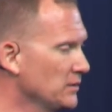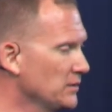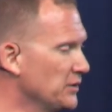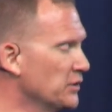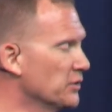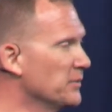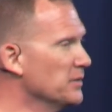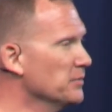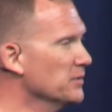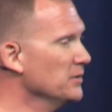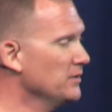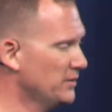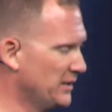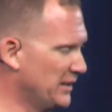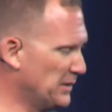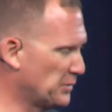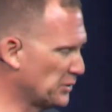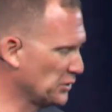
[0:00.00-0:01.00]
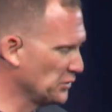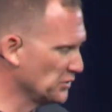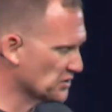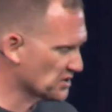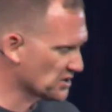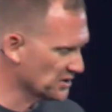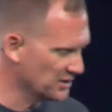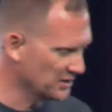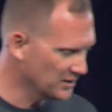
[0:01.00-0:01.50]
Do you remember?
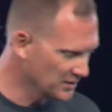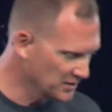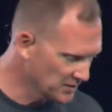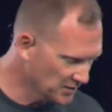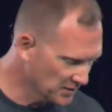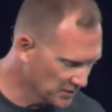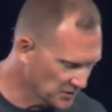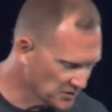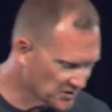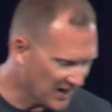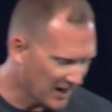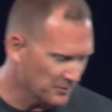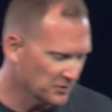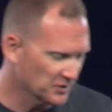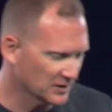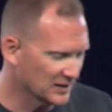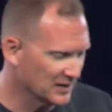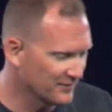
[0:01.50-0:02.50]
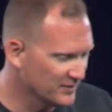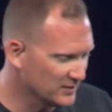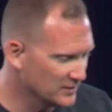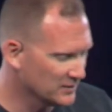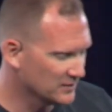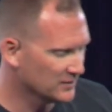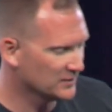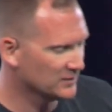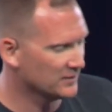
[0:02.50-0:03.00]
Hebrews chapter
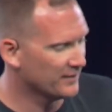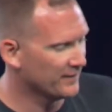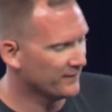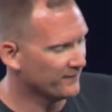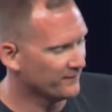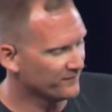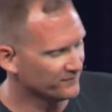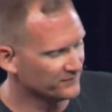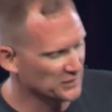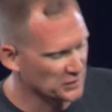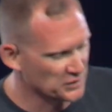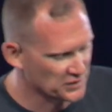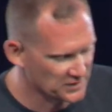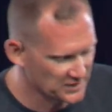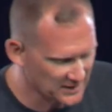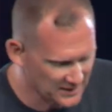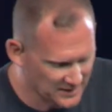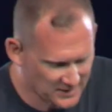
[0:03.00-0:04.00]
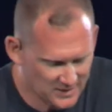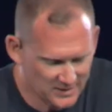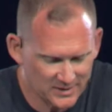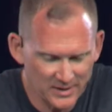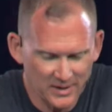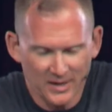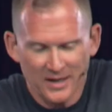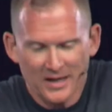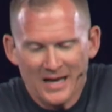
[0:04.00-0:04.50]
11, verse 6.